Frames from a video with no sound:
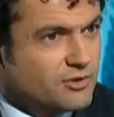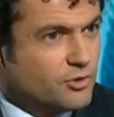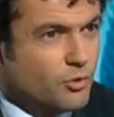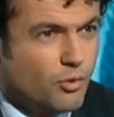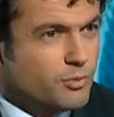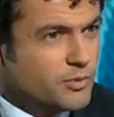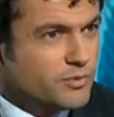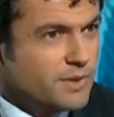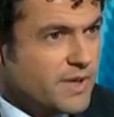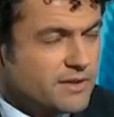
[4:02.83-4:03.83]

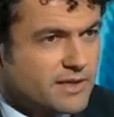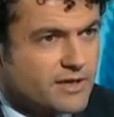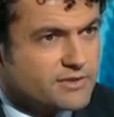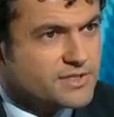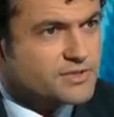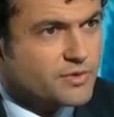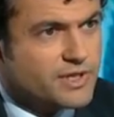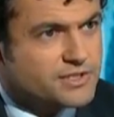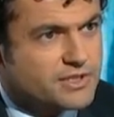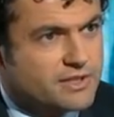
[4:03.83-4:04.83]
normal about the current
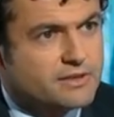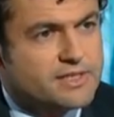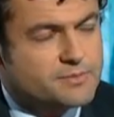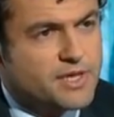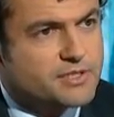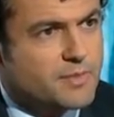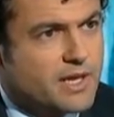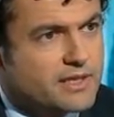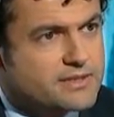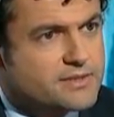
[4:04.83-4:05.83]
situation in these major
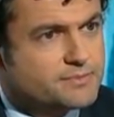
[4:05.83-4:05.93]
markets.